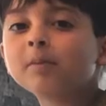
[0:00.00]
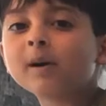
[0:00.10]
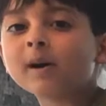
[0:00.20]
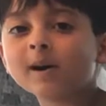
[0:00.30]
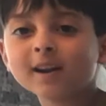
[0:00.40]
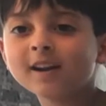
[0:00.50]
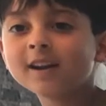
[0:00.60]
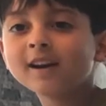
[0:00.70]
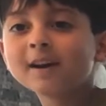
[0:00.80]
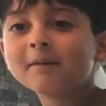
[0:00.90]
part.
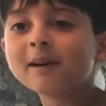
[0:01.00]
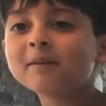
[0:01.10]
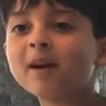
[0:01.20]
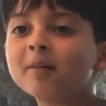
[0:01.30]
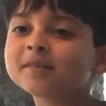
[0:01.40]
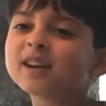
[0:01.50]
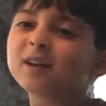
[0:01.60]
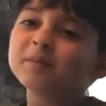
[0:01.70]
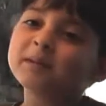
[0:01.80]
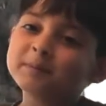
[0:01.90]
My mom is
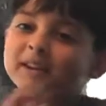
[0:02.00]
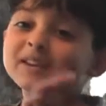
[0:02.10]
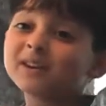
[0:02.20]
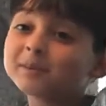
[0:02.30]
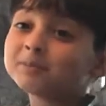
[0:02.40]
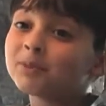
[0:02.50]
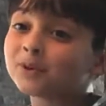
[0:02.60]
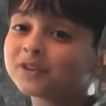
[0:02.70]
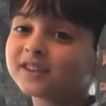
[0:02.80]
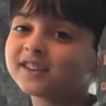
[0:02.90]
helping me to
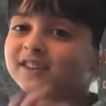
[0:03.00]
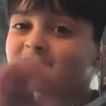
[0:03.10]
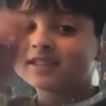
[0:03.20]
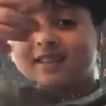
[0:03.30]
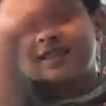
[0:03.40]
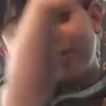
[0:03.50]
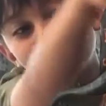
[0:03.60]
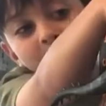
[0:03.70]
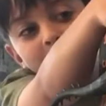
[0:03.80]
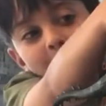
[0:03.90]
unbox it because there's still a
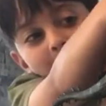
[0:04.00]
lot of